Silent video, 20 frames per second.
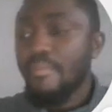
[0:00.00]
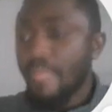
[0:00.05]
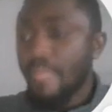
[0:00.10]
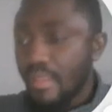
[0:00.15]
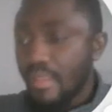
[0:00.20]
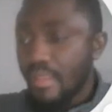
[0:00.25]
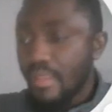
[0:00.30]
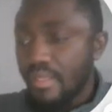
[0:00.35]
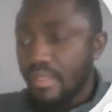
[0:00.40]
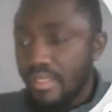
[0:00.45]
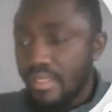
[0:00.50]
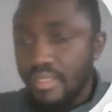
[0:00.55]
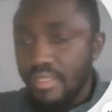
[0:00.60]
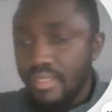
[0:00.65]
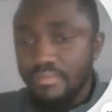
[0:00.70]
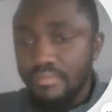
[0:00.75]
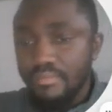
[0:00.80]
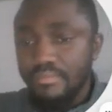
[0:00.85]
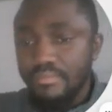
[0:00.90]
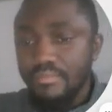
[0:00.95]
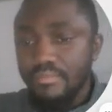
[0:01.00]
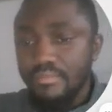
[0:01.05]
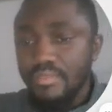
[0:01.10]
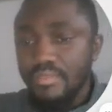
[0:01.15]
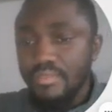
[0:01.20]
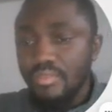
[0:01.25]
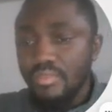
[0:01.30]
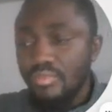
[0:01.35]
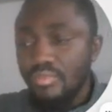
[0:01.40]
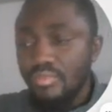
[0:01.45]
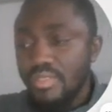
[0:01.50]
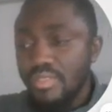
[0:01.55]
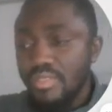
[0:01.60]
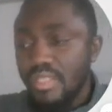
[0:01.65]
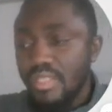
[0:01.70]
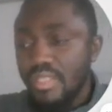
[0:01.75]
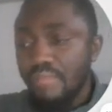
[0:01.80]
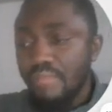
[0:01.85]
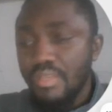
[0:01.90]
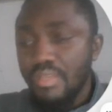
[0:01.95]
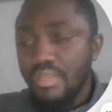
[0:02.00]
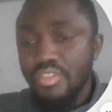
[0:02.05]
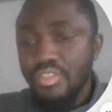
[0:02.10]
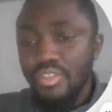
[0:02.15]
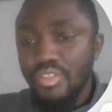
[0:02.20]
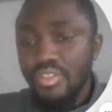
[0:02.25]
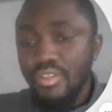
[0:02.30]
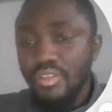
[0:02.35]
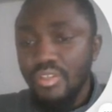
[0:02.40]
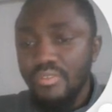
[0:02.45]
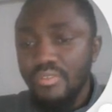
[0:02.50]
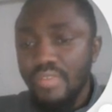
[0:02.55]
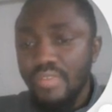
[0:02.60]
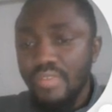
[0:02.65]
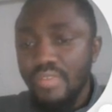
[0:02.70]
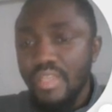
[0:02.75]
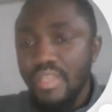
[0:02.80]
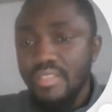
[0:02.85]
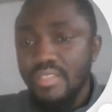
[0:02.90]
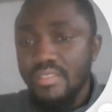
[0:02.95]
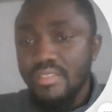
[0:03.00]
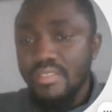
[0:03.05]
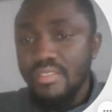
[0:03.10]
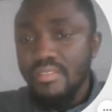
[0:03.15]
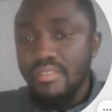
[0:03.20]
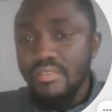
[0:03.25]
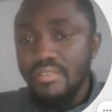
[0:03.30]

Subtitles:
And then we see the measure of SVR